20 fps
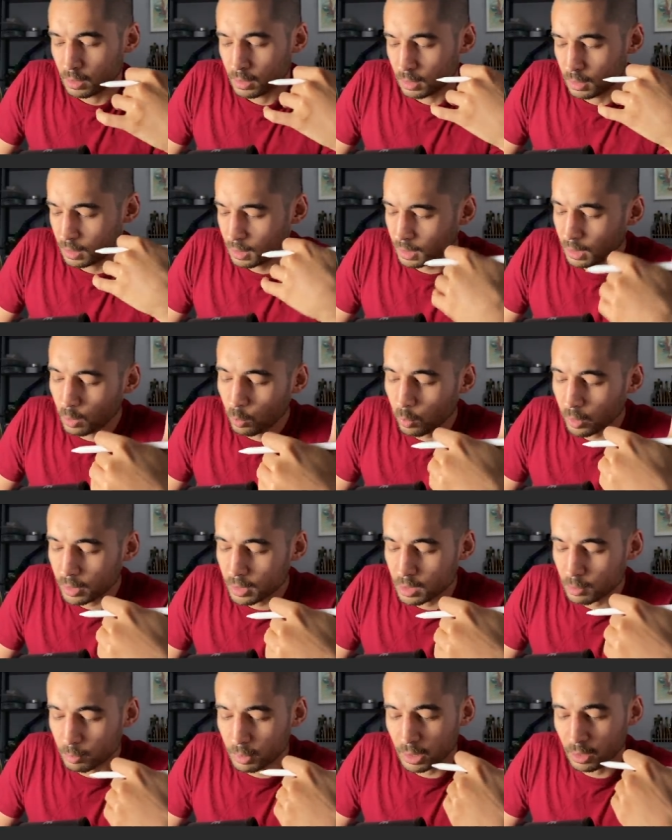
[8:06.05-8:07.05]
The thing I
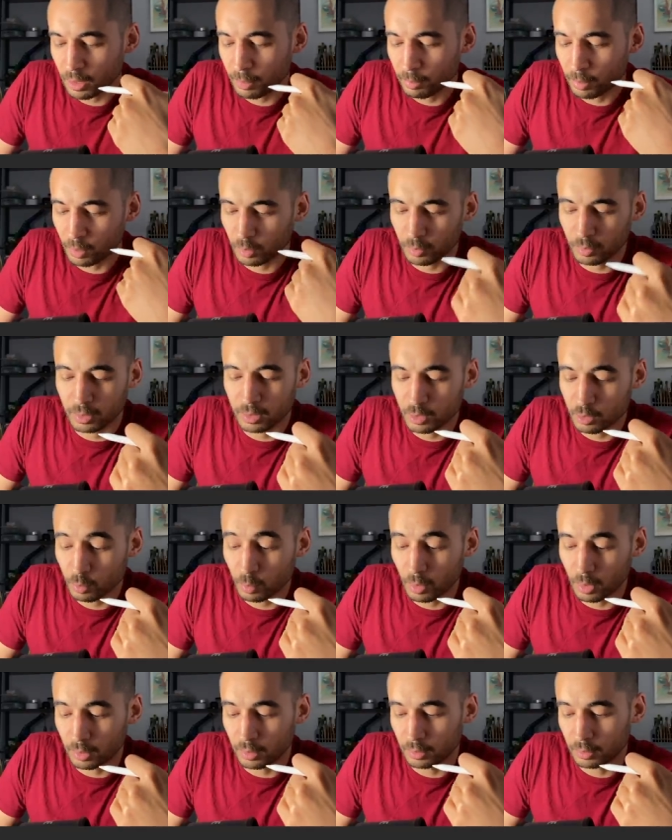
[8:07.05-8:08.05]
wanted to pick up on on this
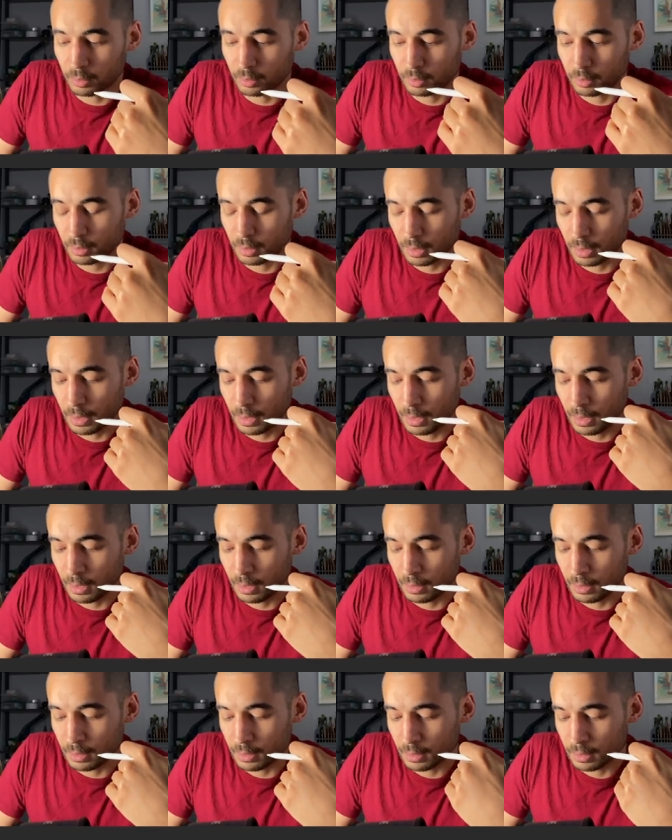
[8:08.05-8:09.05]
one
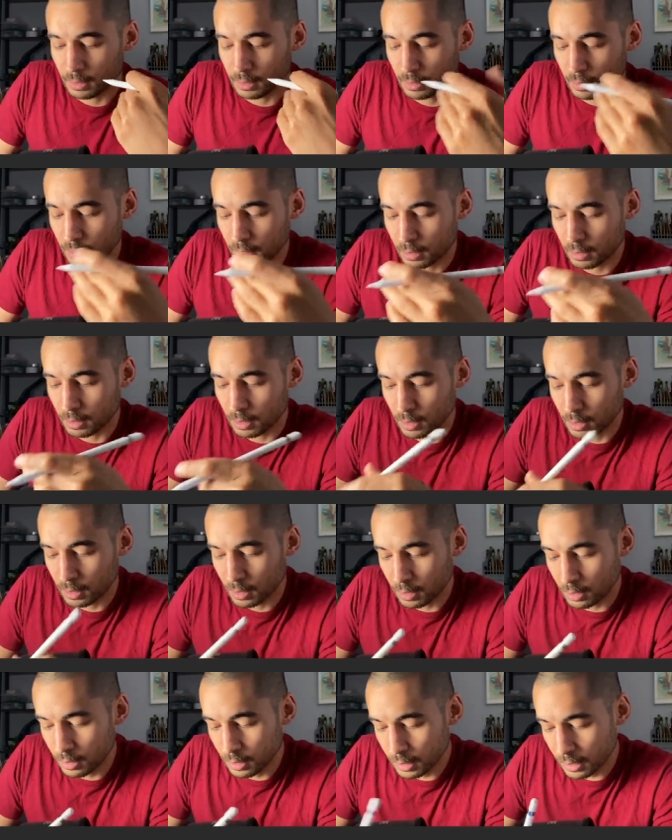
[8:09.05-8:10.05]
is
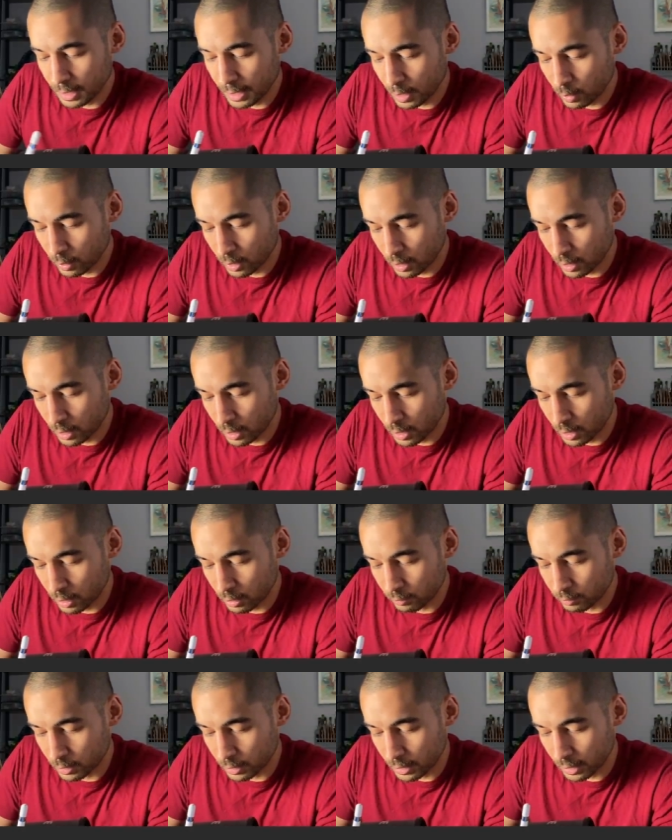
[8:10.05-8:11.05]
look at how
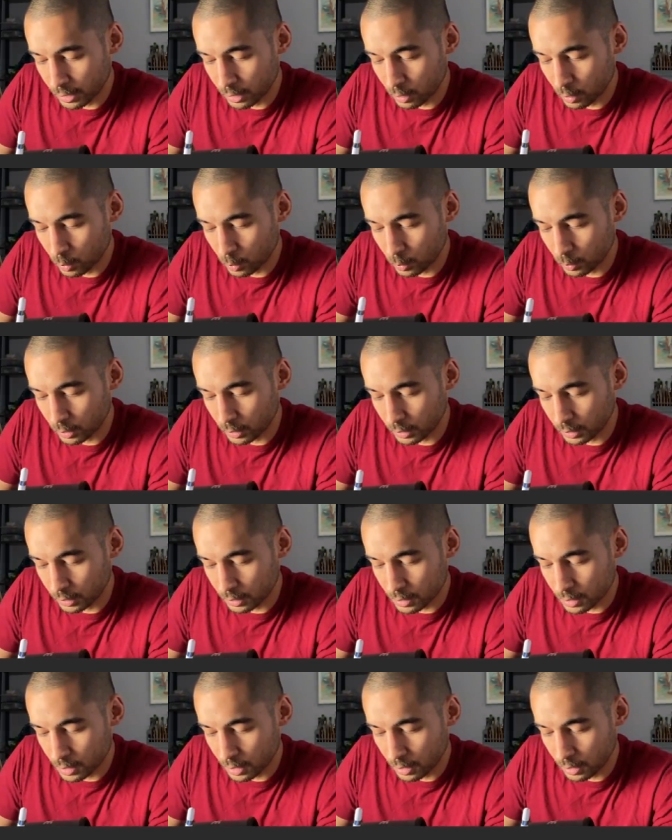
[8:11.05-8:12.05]
curved that corner
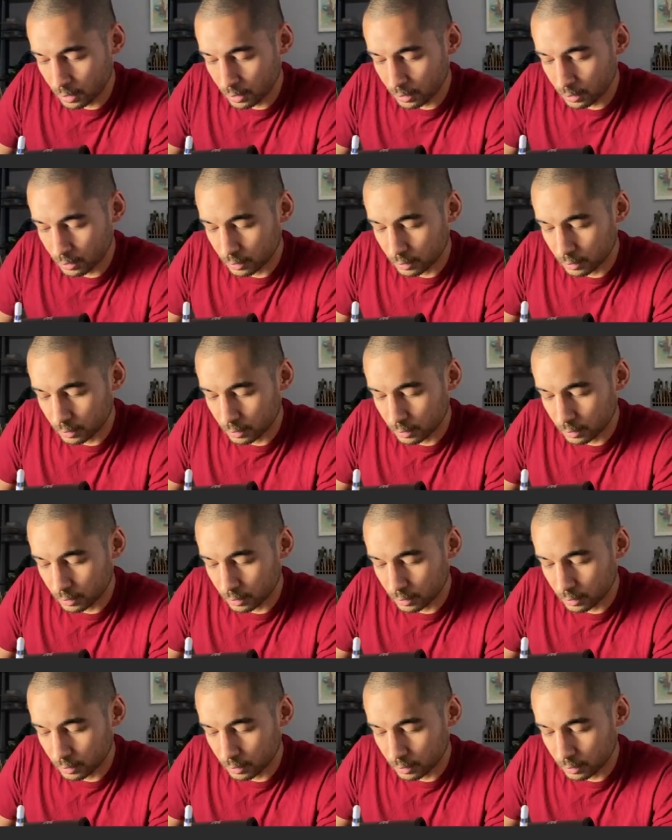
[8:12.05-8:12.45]
is there.